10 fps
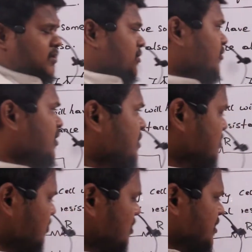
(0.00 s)
V
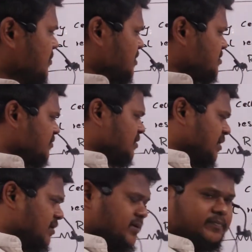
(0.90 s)
means what? Capacity of the
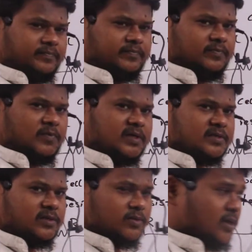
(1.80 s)
battery. What is
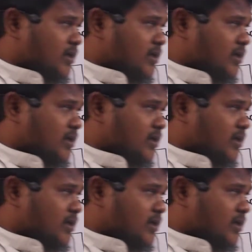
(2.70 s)
the total